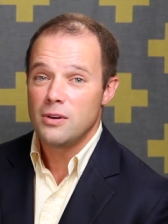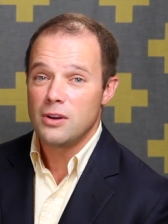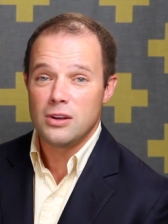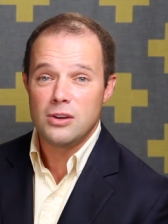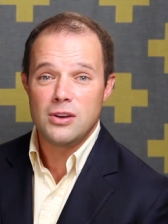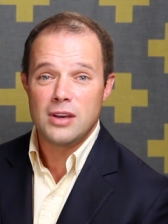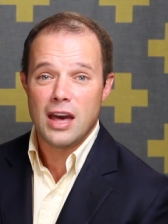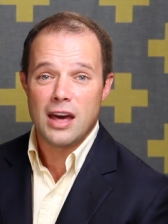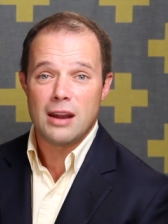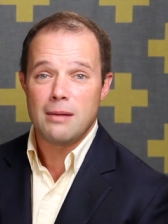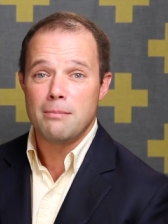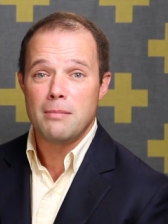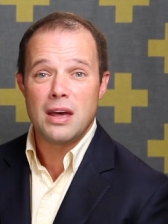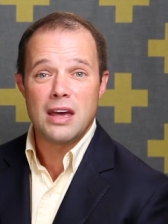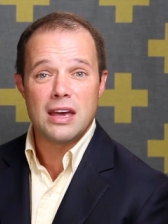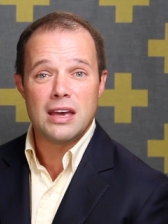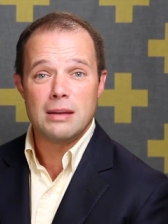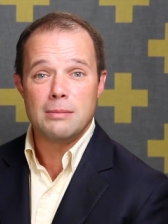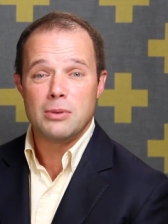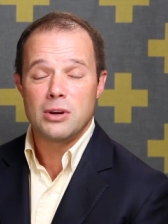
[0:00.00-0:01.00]
you got it
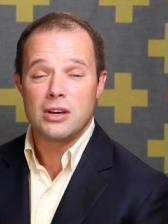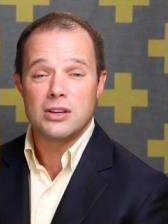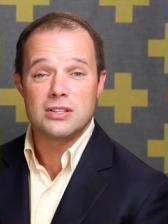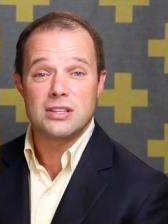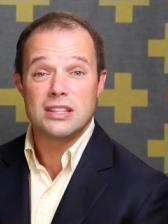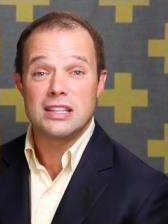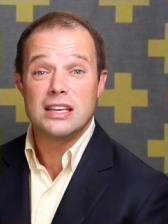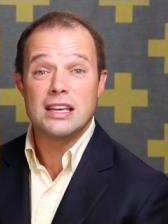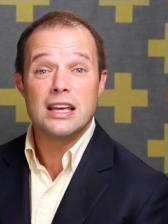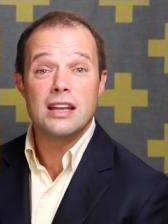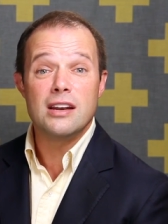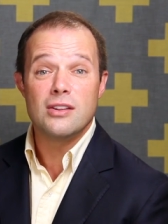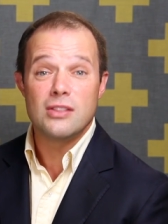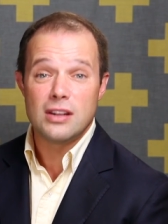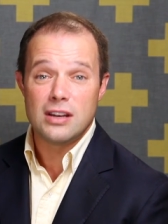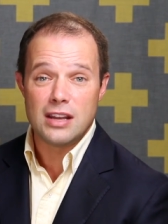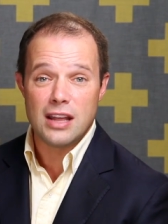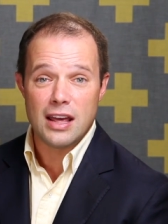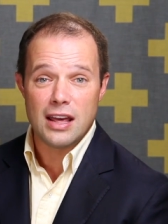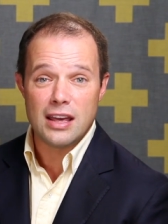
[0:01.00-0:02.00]
made, because at the end of
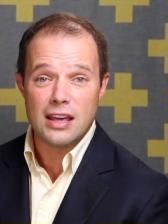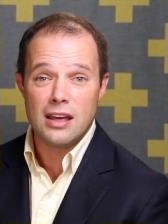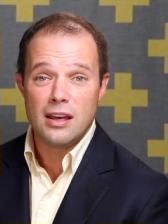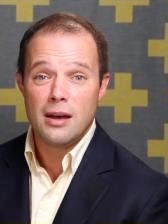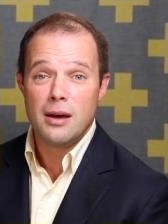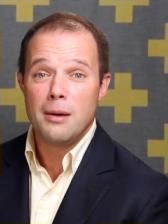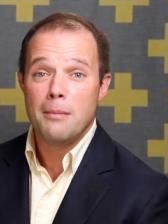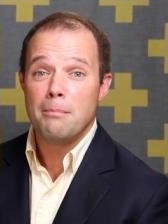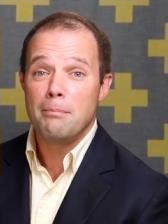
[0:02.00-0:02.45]
the day,